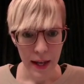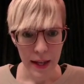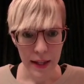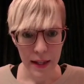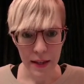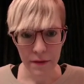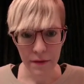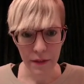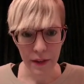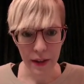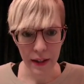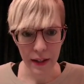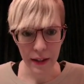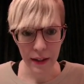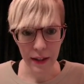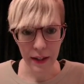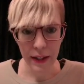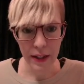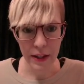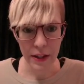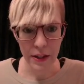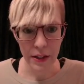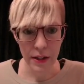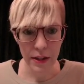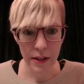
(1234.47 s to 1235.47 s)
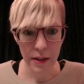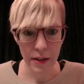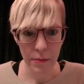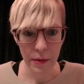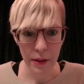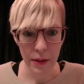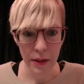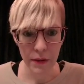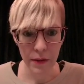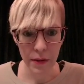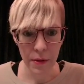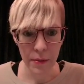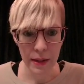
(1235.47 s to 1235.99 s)
And then finally, I just
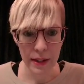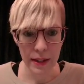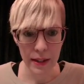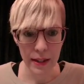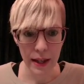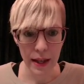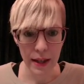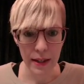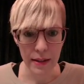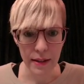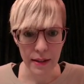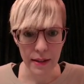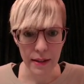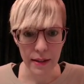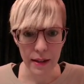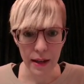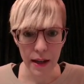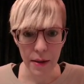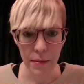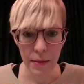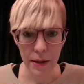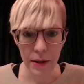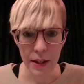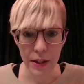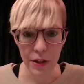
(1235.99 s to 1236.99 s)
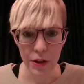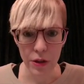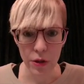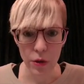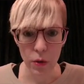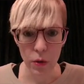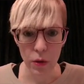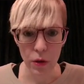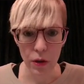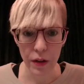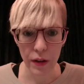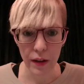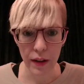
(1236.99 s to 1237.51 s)
simply run my tests. I make
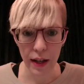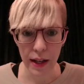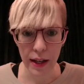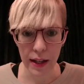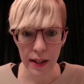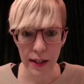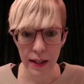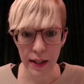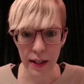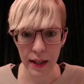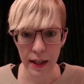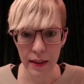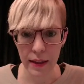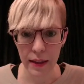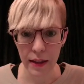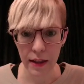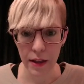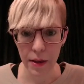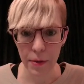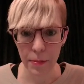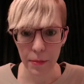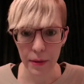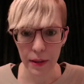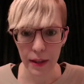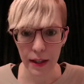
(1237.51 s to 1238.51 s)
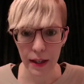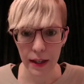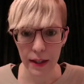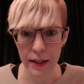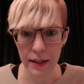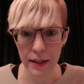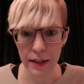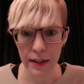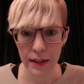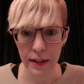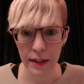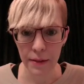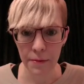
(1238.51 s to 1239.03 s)
sure that I can get the company
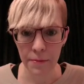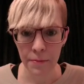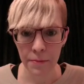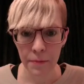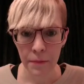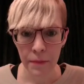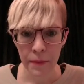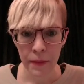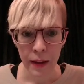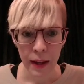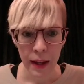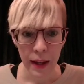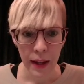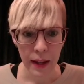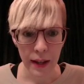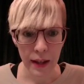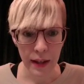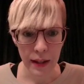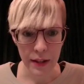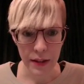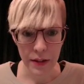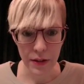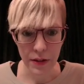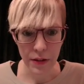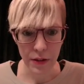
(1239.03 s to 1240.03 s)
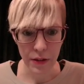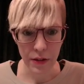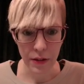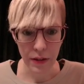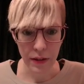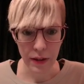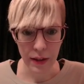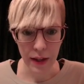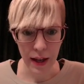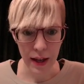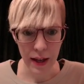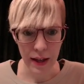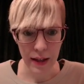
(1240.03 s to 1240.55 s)
ID, and I assert
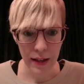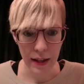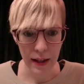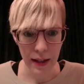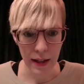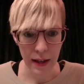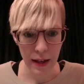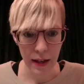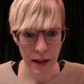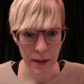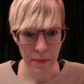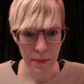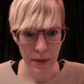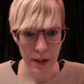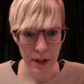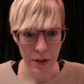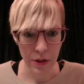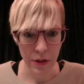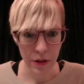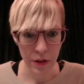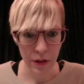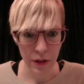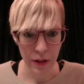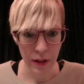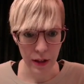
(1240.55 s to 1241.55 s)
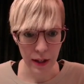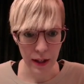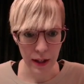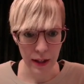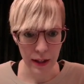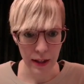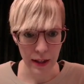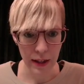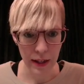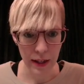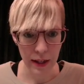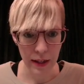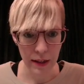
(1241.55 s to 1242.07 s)
on that, and I make sure that I
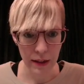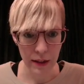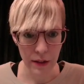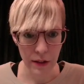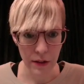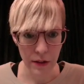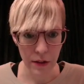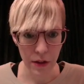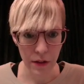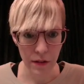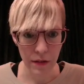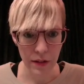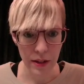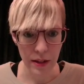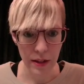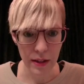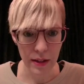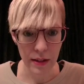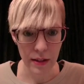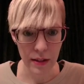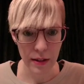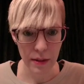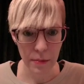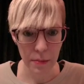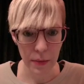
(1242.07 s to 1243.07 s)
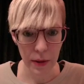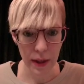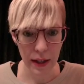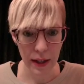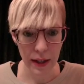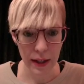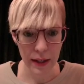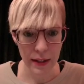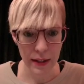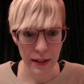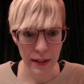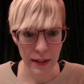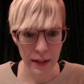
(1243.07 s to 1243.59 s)
can get the services
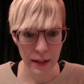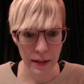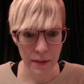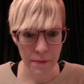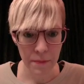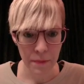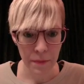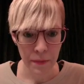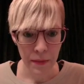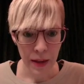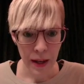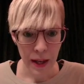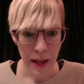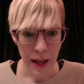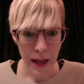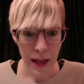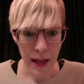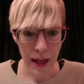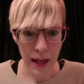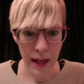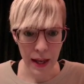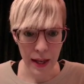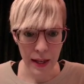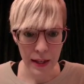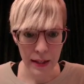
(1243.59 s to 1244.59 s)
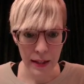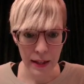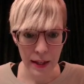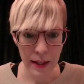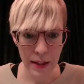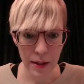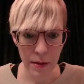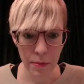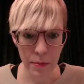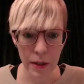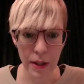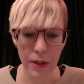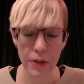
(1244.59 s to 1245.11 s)
by ID and
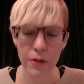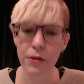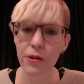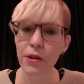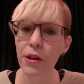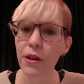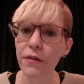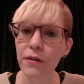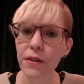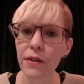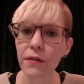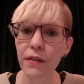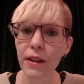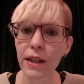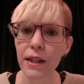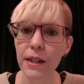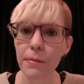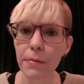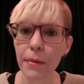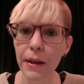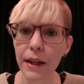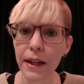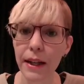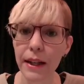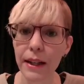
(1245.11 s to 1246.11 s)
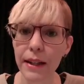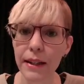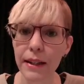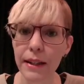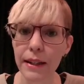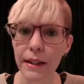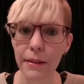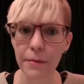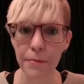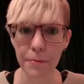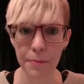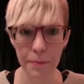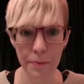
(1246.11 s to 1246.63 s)
get the Microsoft device by
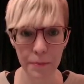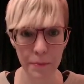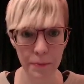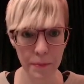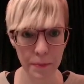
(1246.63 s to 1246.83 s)
ID.